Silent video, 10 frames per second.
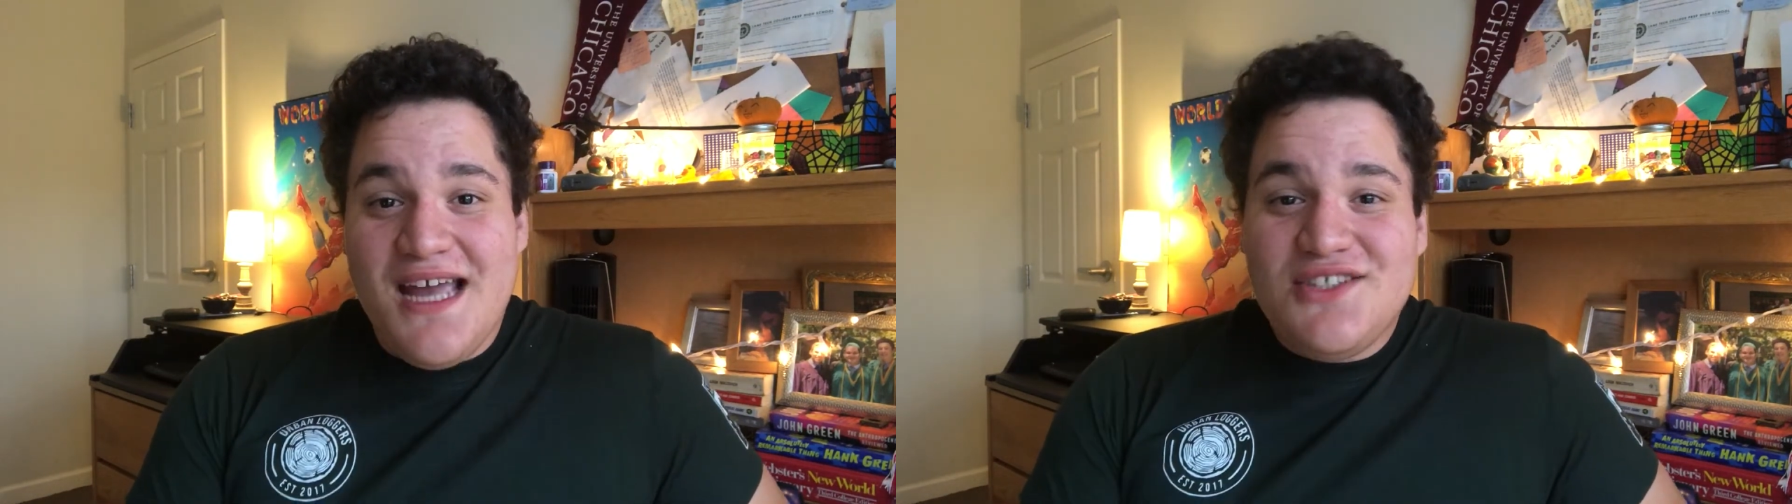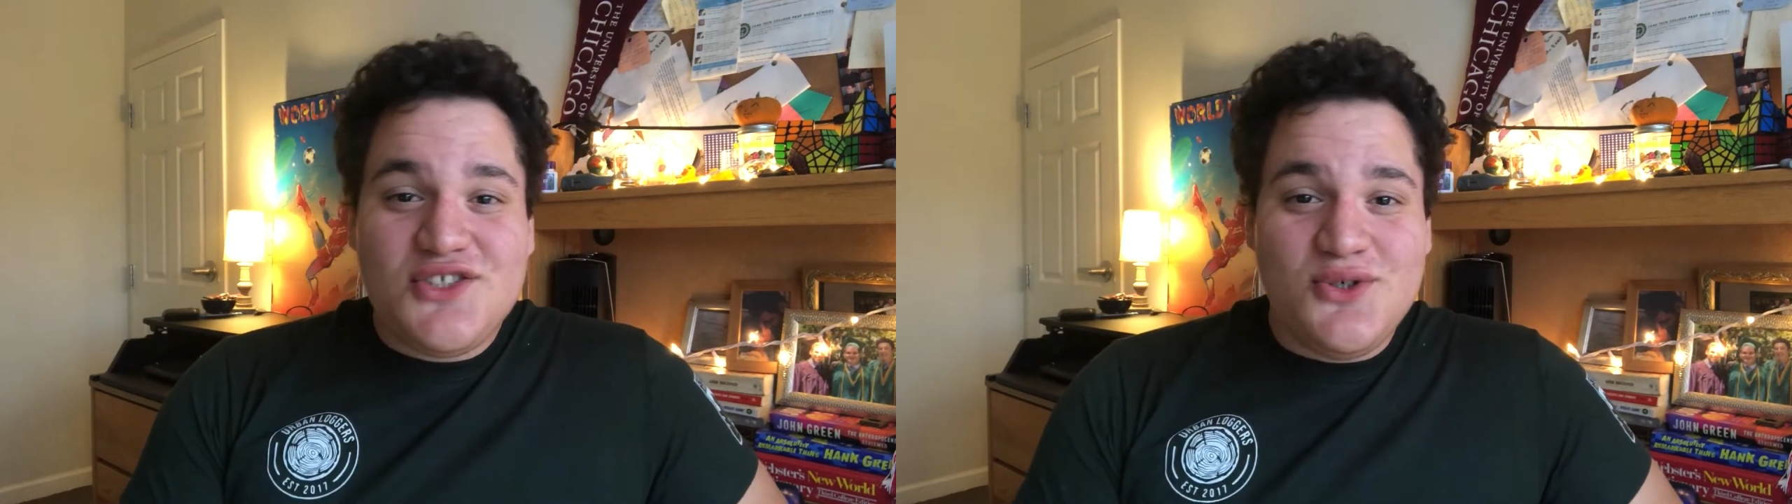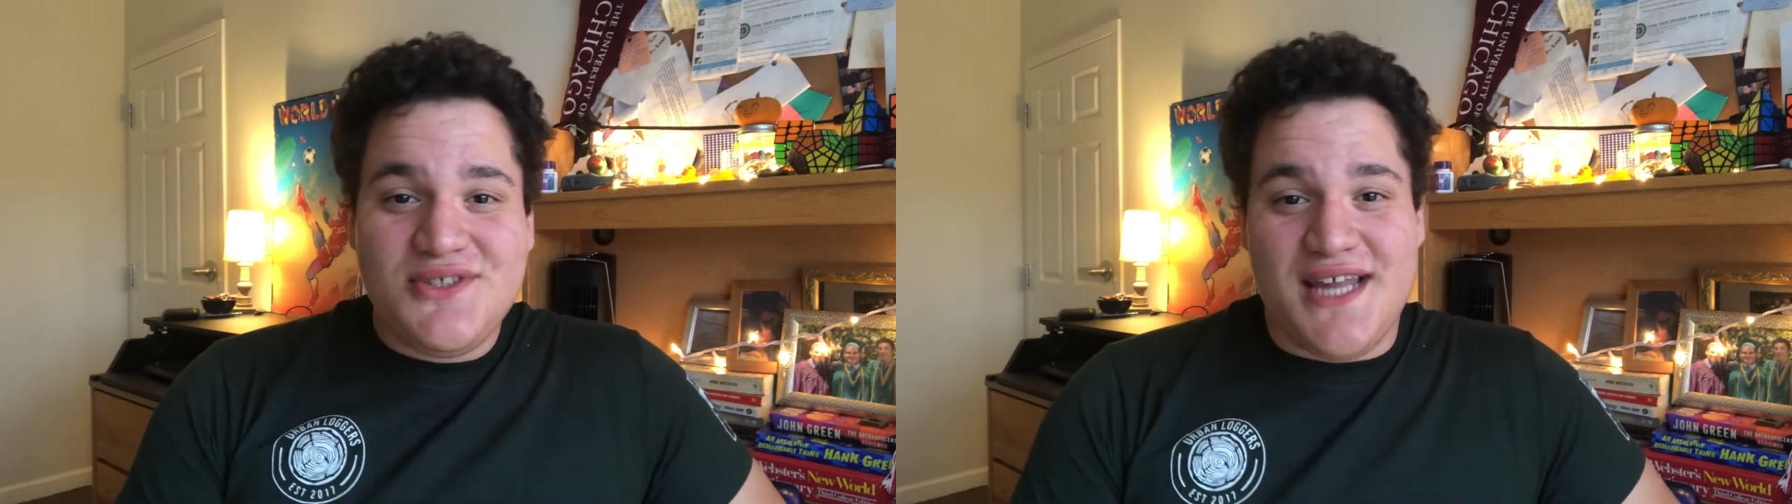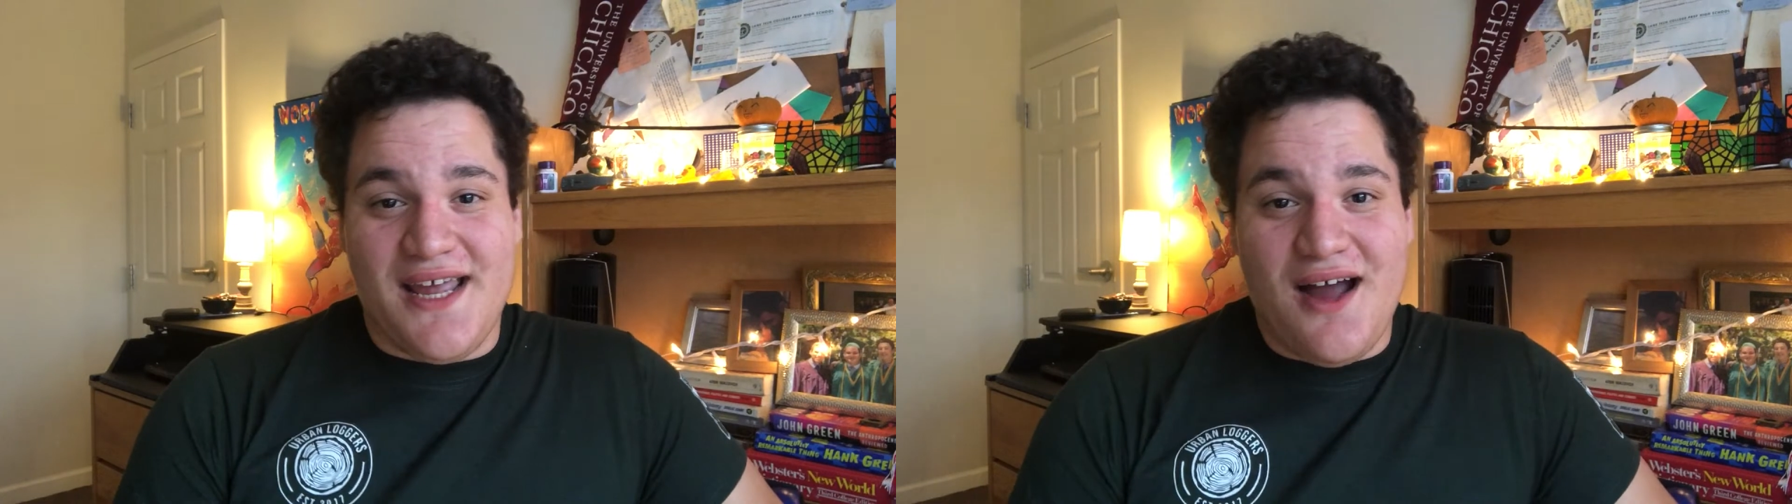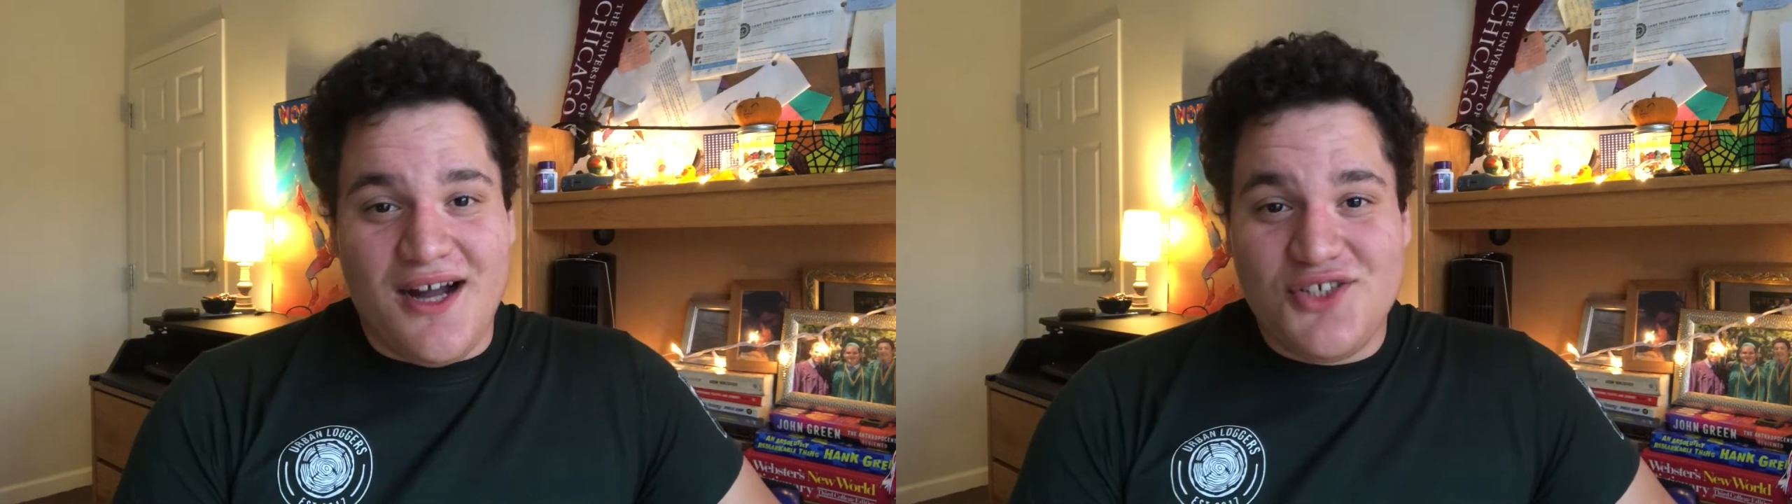It's
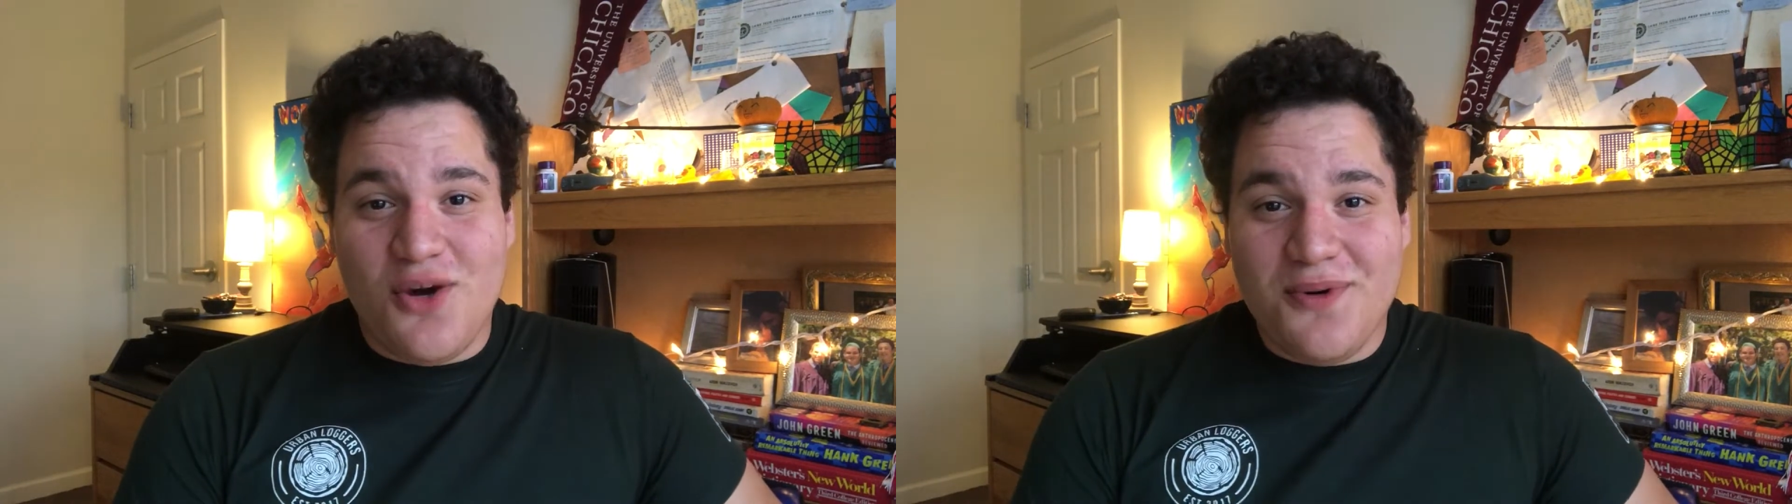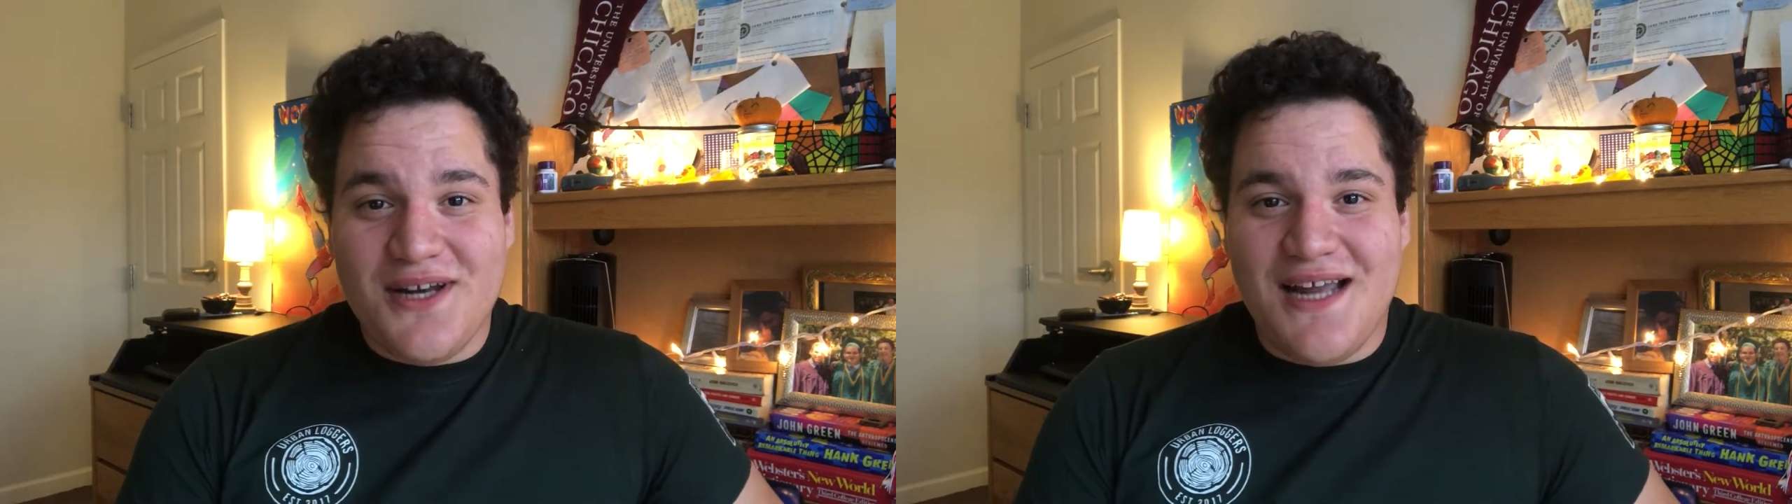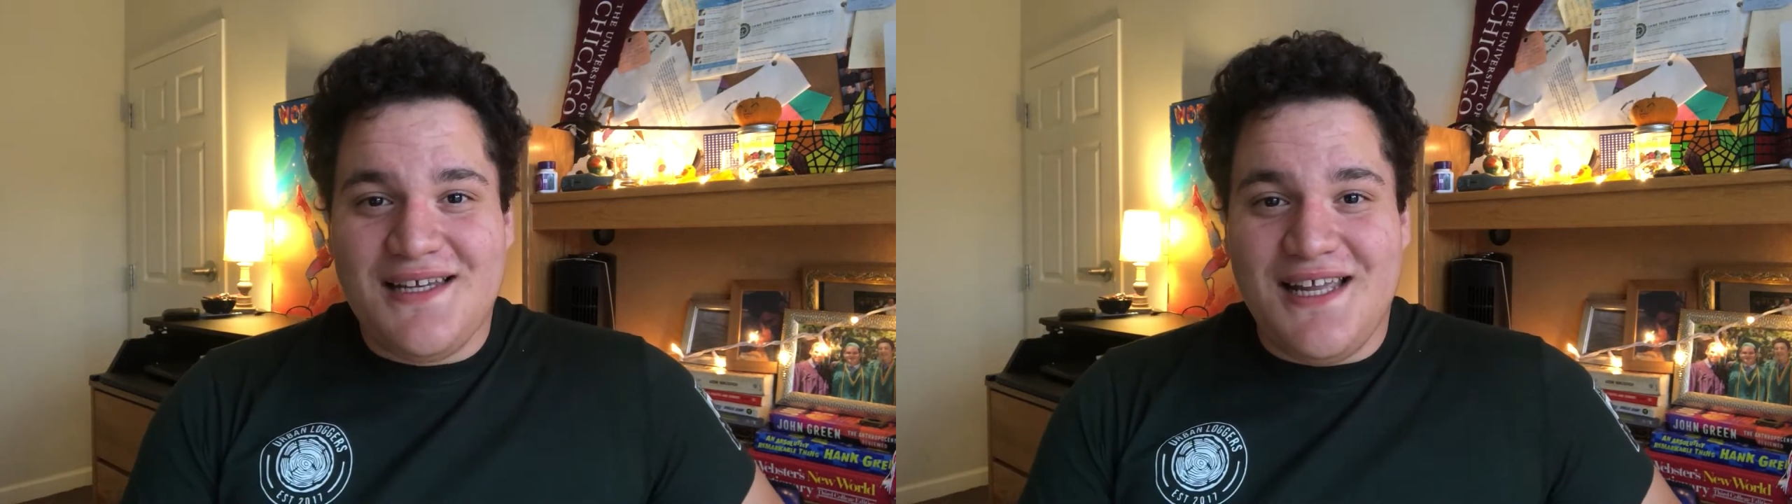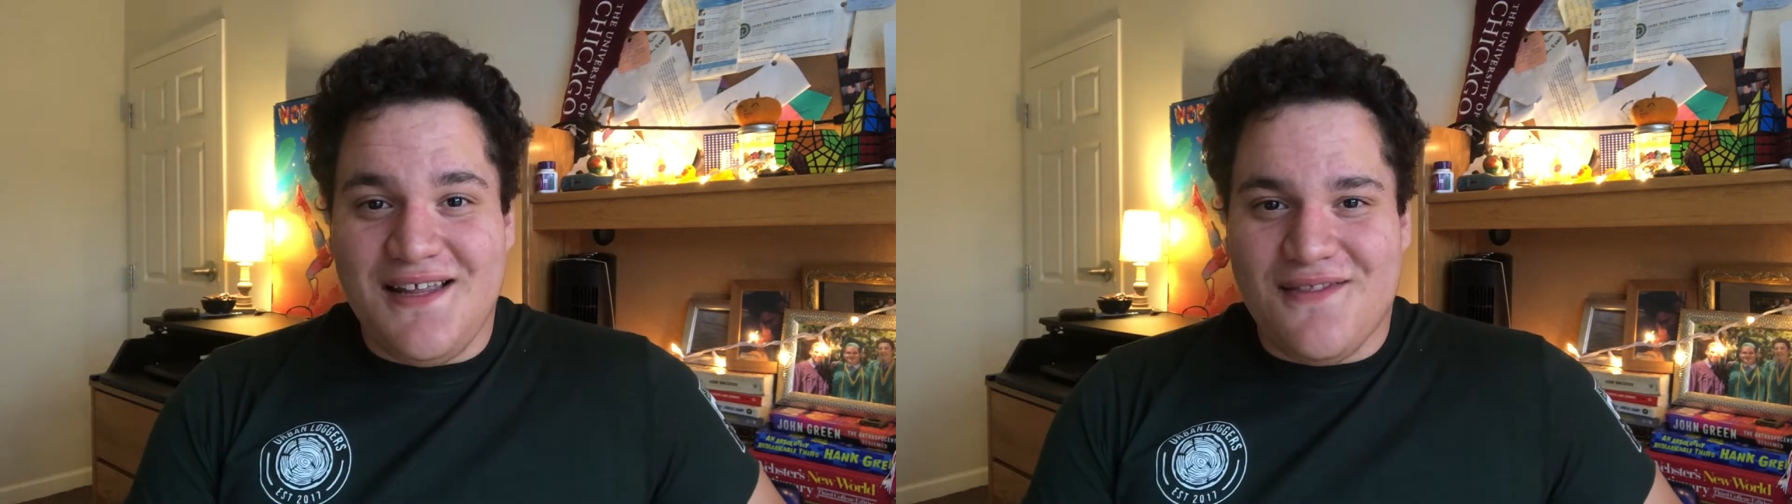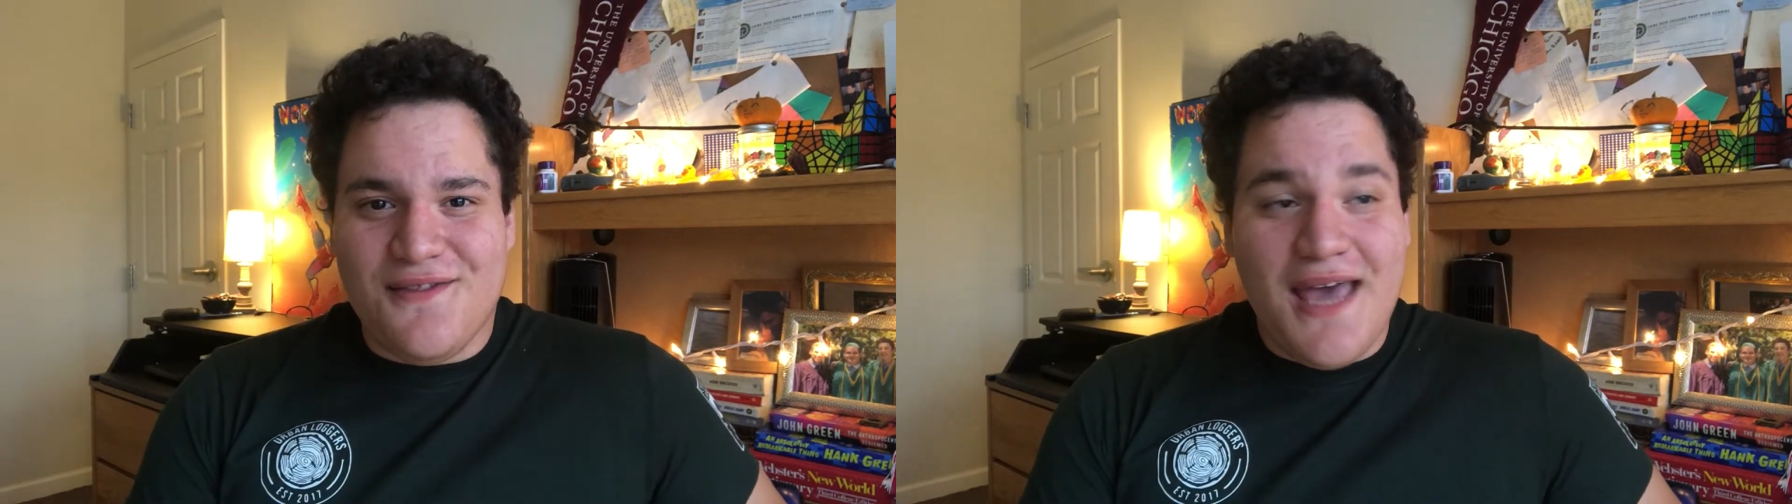Tuesday, October 19th,